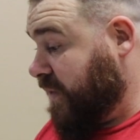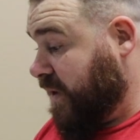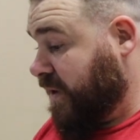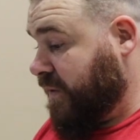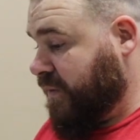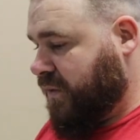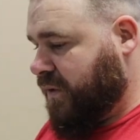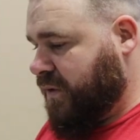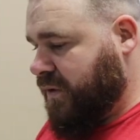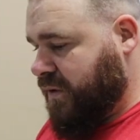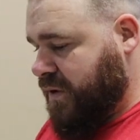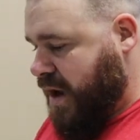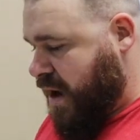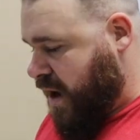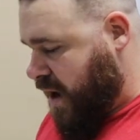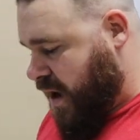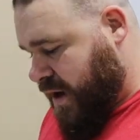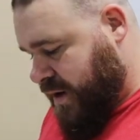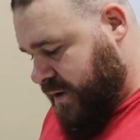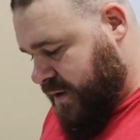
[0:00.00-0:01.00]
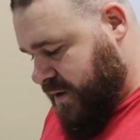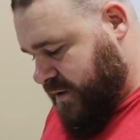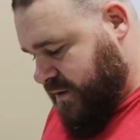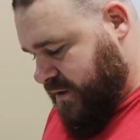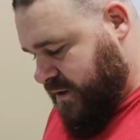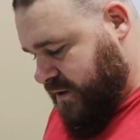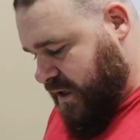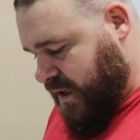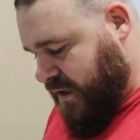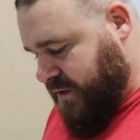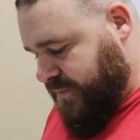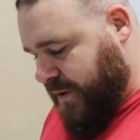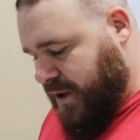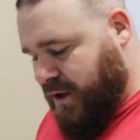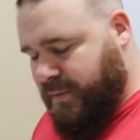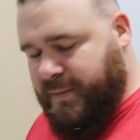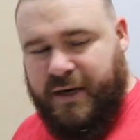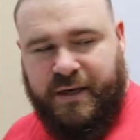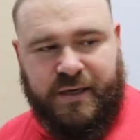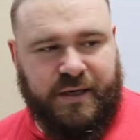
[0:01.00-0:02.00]
been
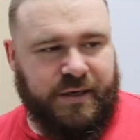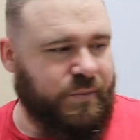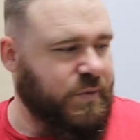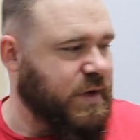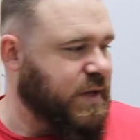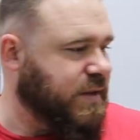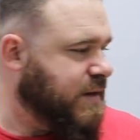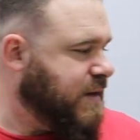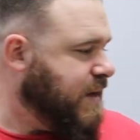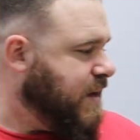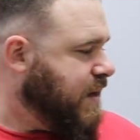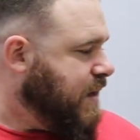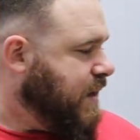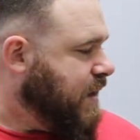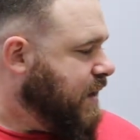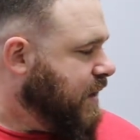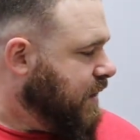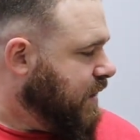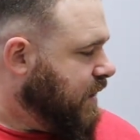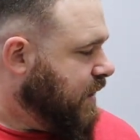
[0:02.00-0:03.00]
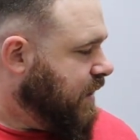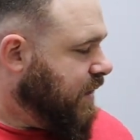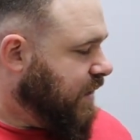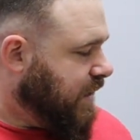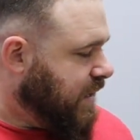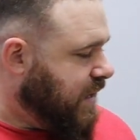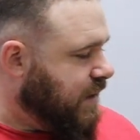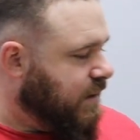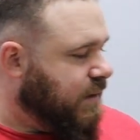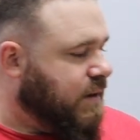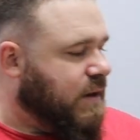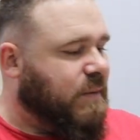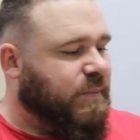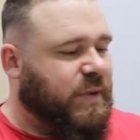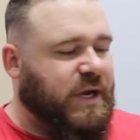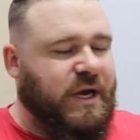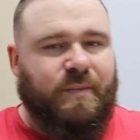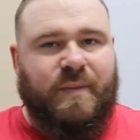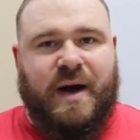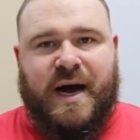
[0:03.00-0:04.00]
experimenting with. And again,
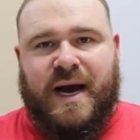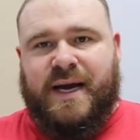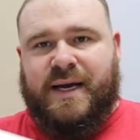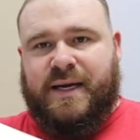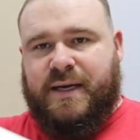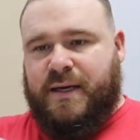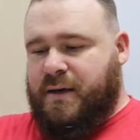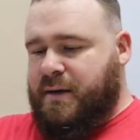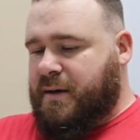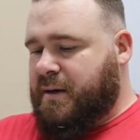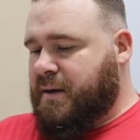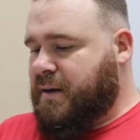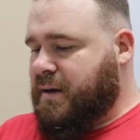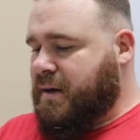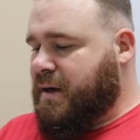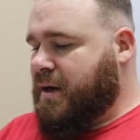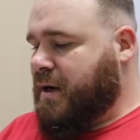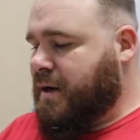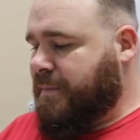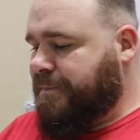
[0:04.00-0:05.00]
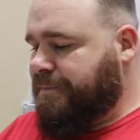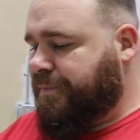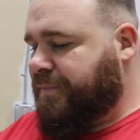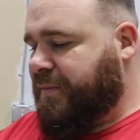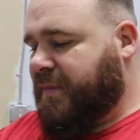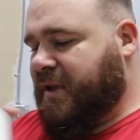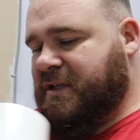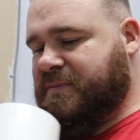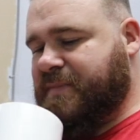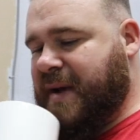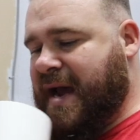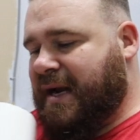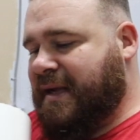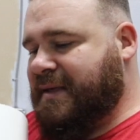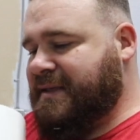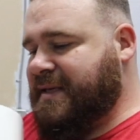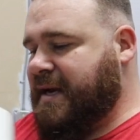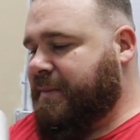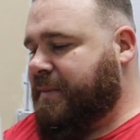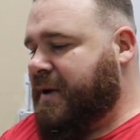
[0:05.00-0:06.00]
PMI, this
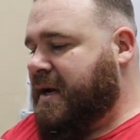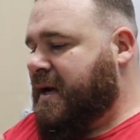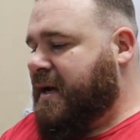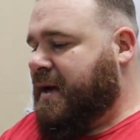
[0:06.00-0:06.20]
pallet tape,